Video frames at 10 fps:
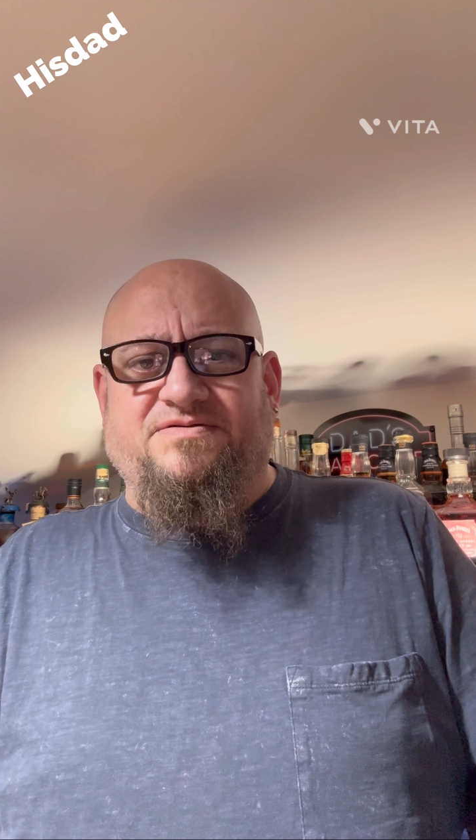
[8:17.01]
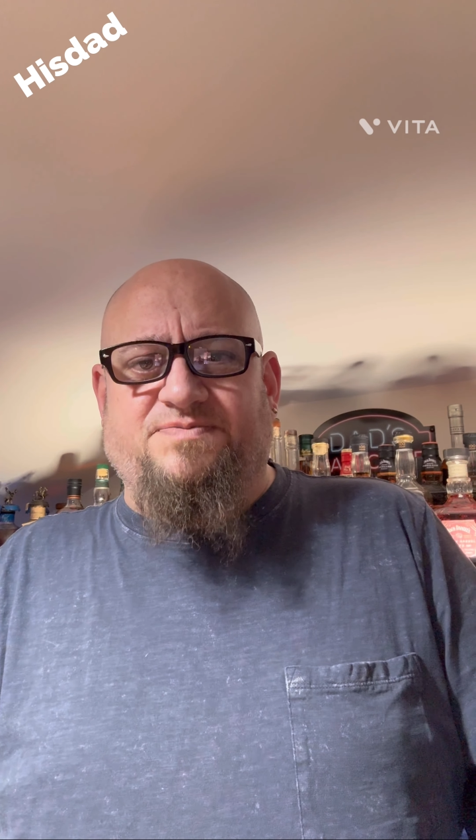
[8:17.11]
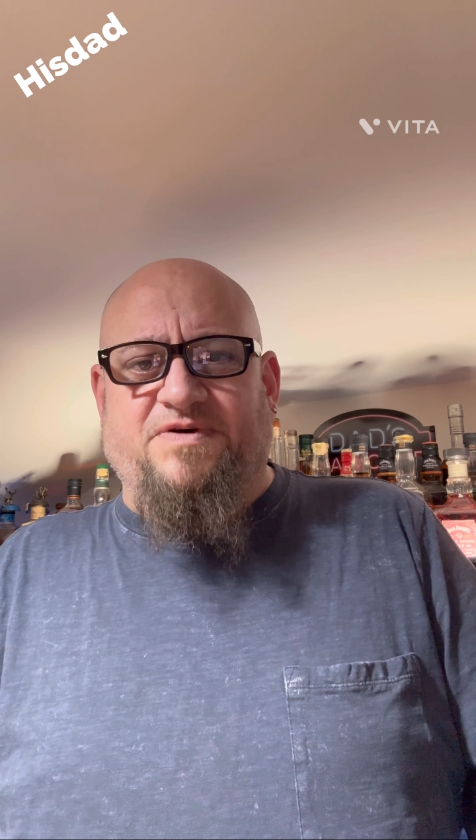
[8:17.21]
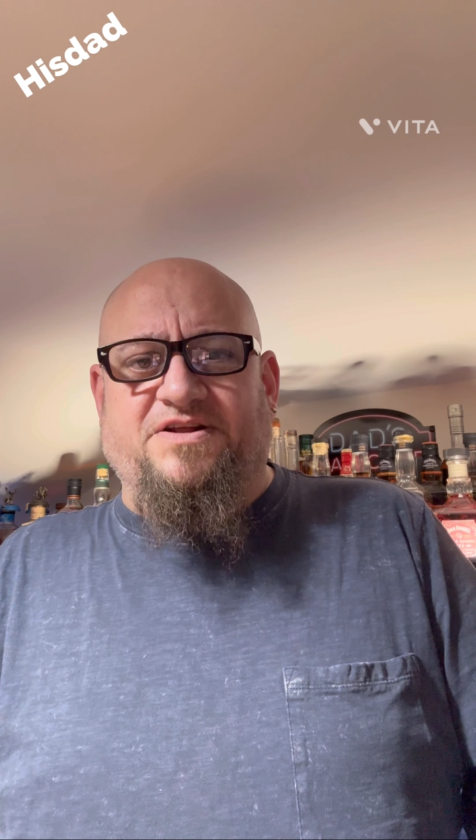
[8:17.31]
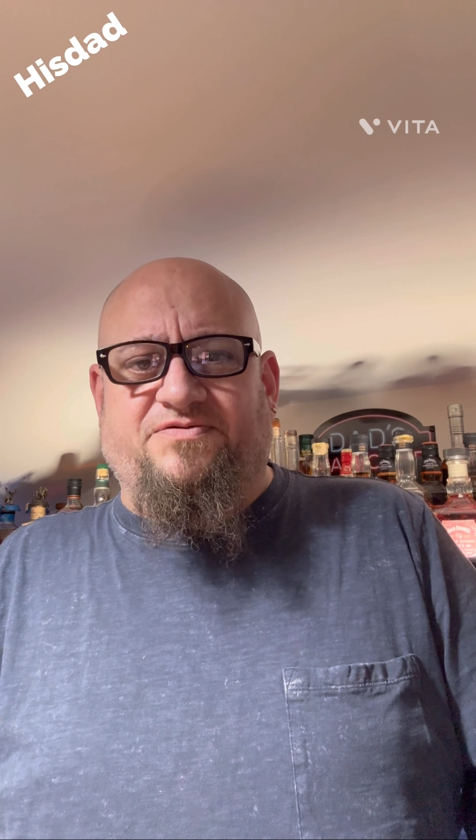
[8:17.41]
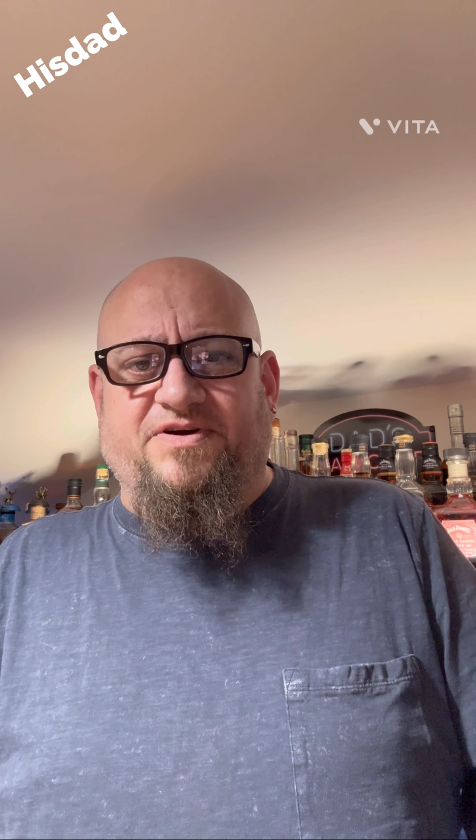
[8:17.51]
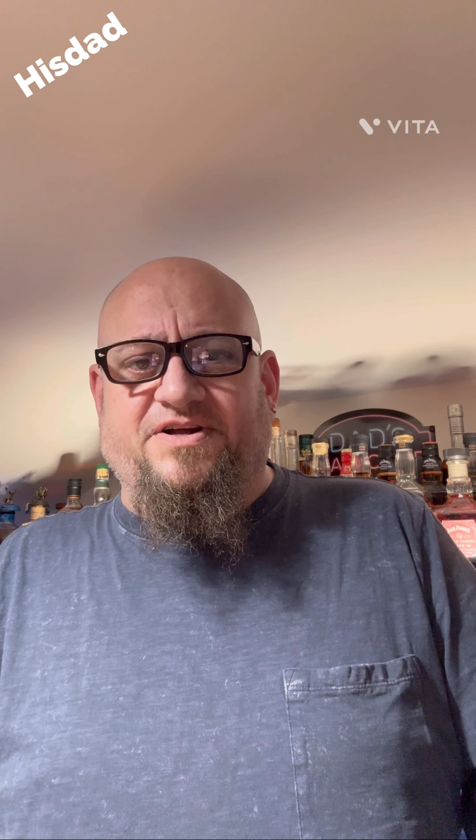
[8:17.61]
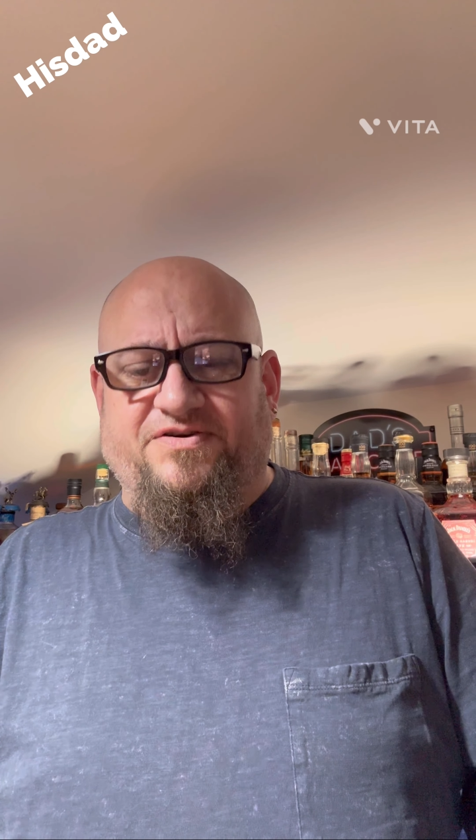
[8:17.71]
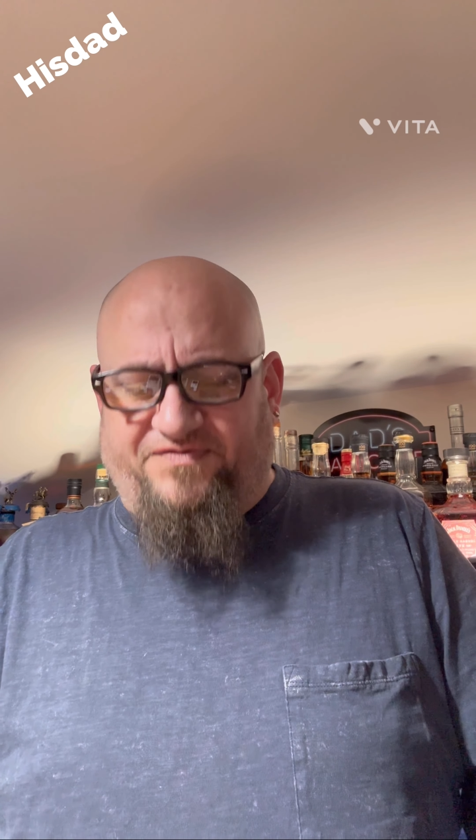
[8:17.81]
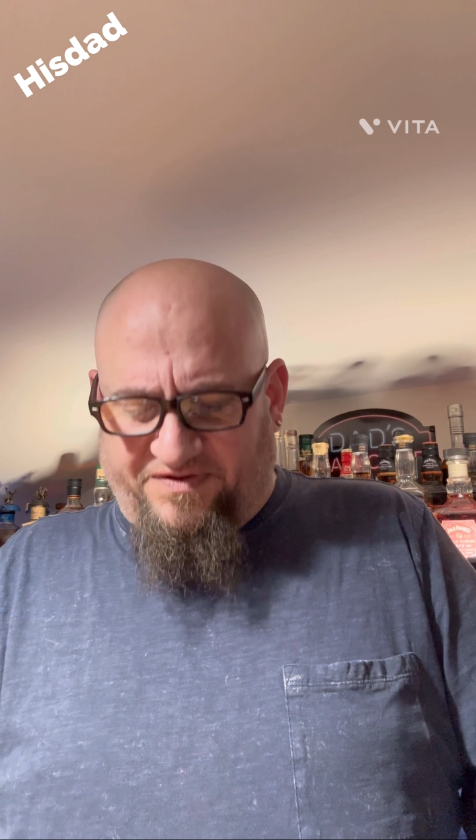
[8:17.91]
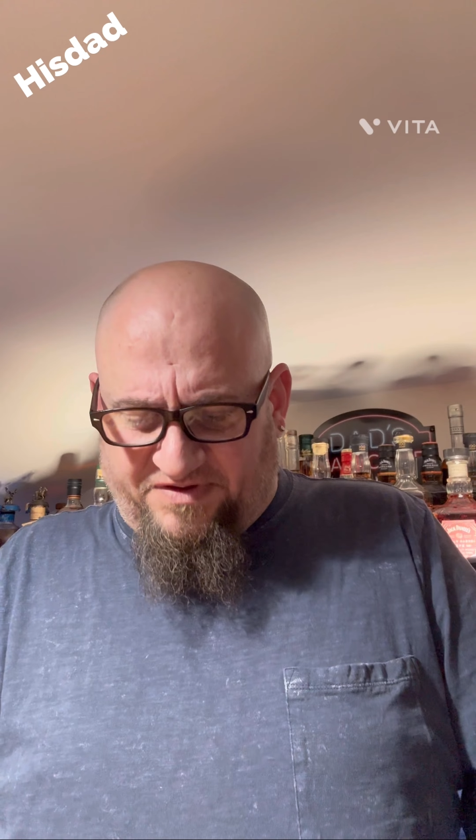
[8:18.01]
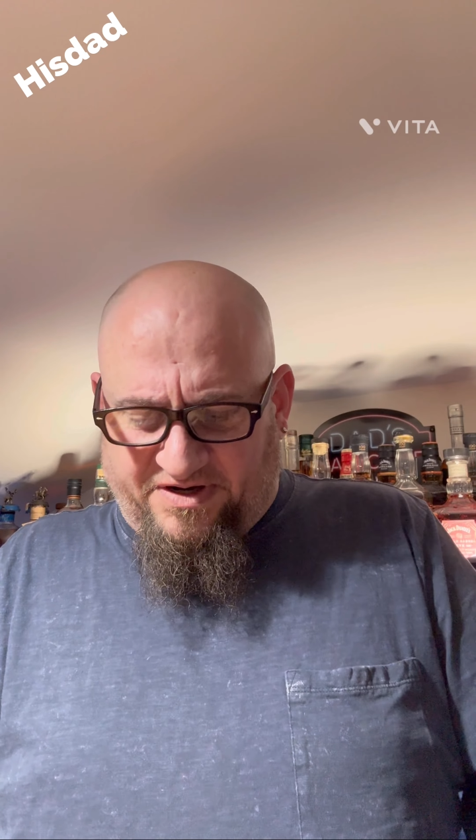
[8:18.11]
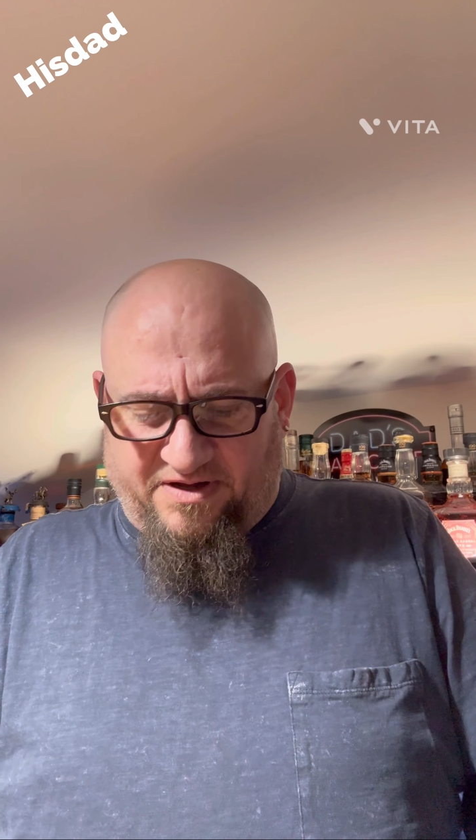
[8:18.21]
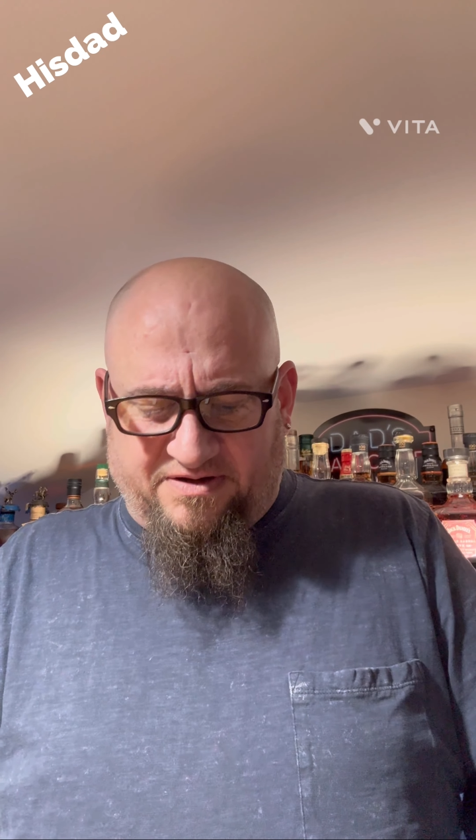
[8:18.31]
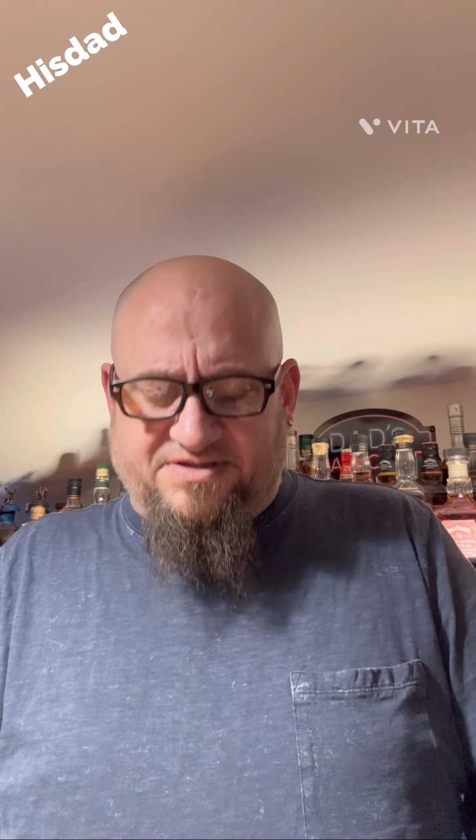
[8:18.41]
spending
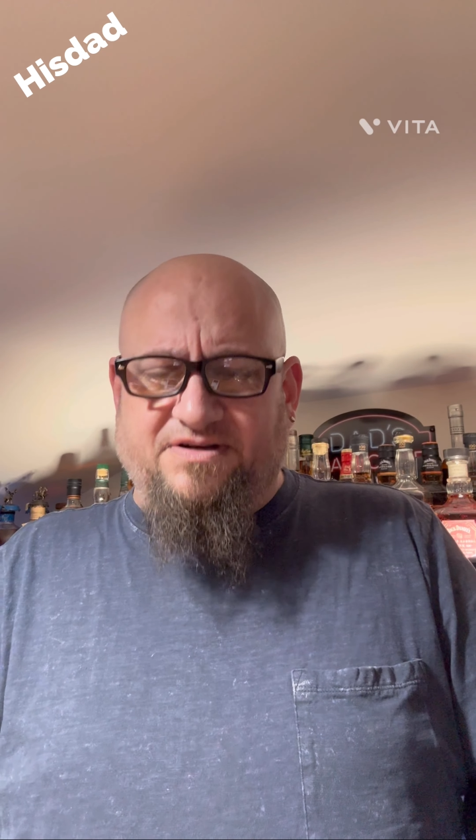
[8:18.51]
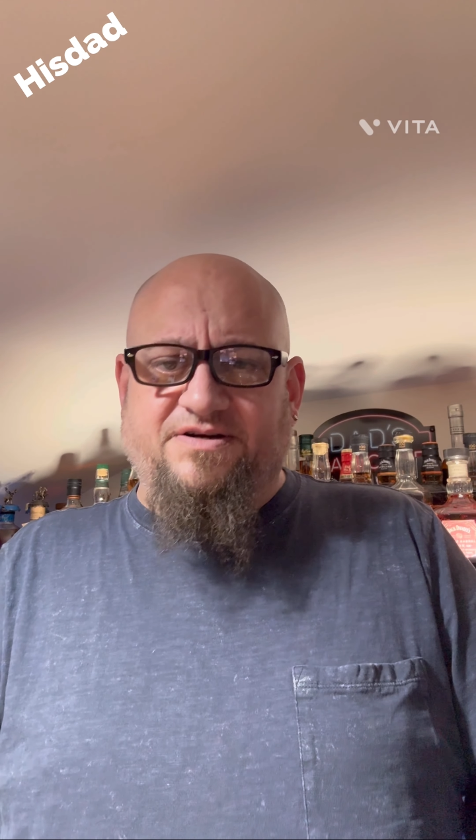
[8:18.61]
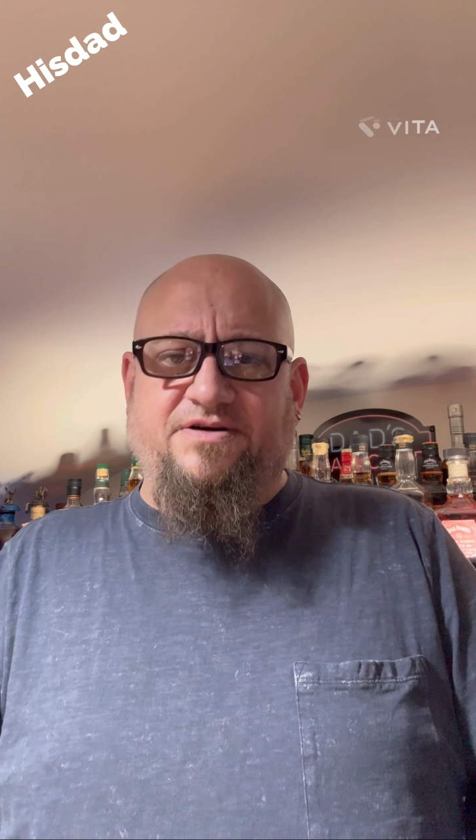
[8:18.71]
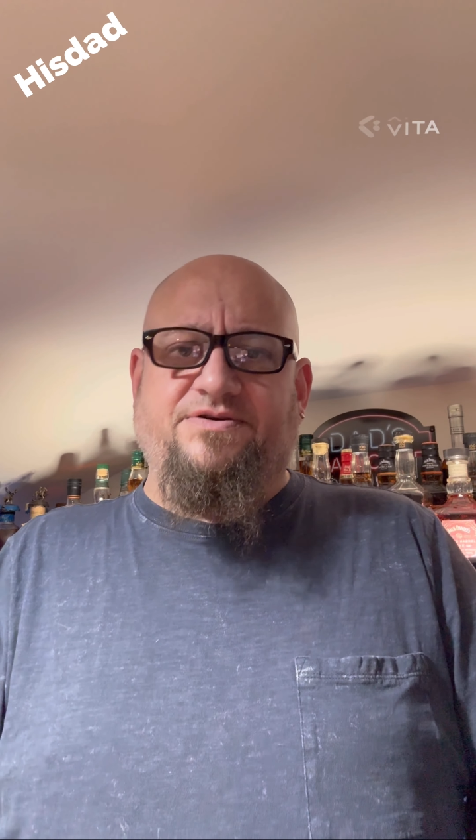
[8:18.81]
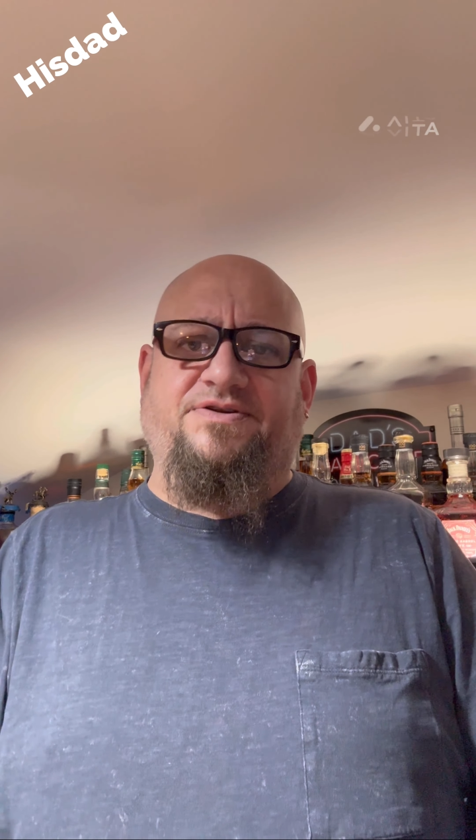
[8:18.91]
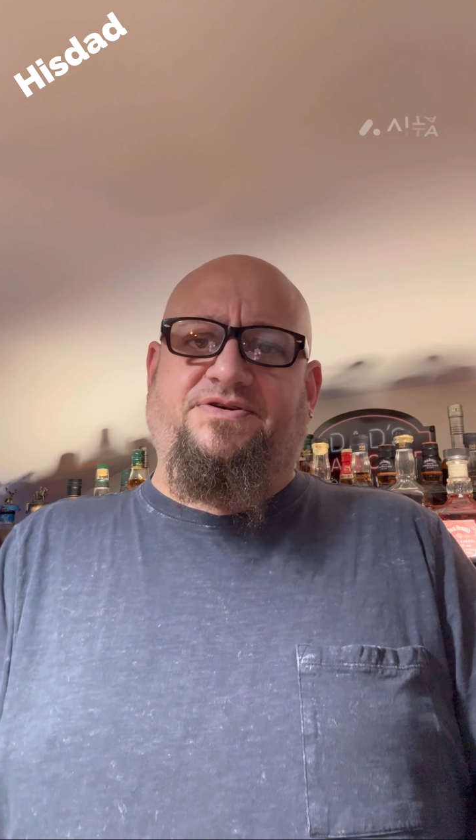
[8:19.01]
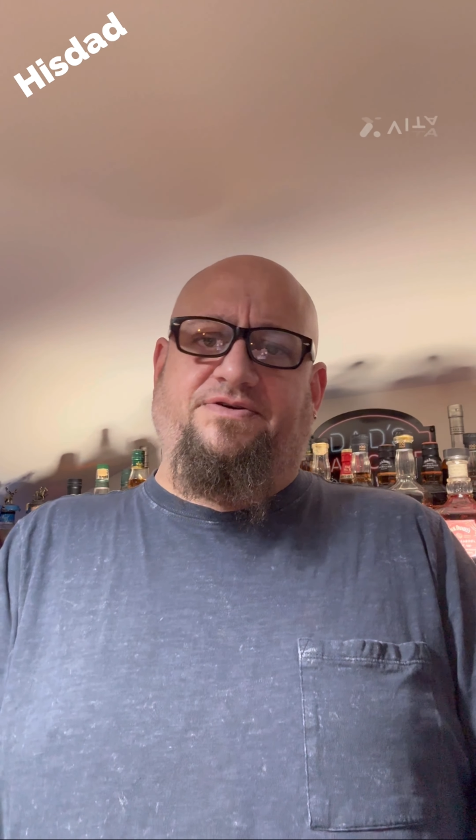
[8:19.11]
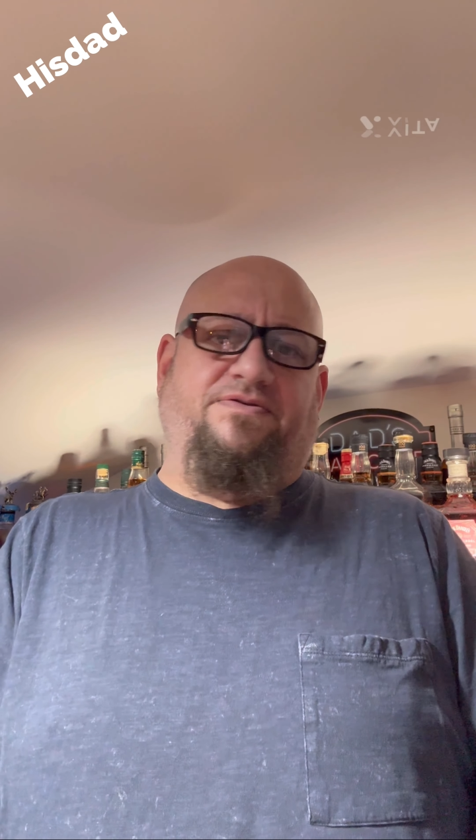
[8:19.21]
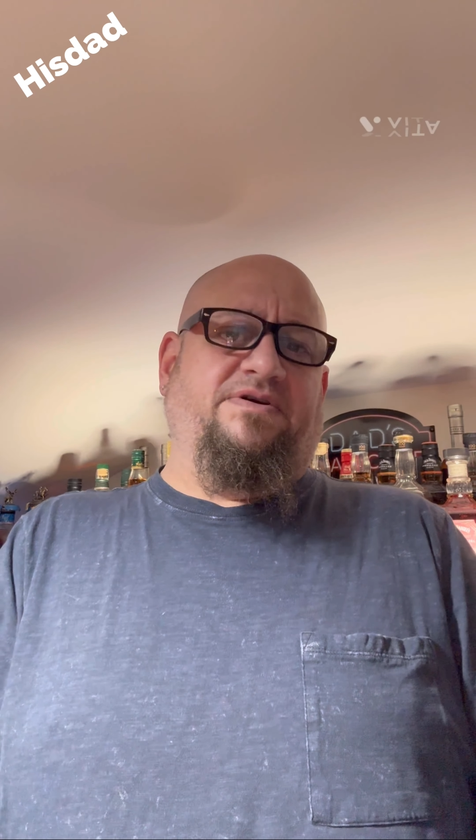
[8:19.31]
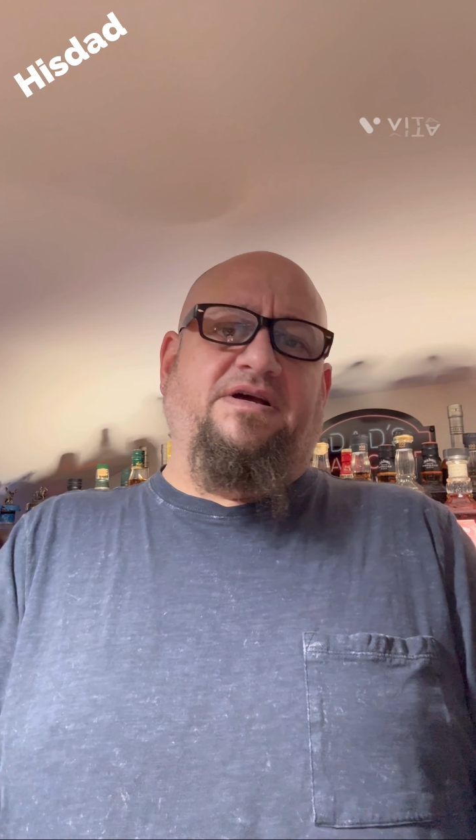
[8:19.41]
$350 on an Odin 2.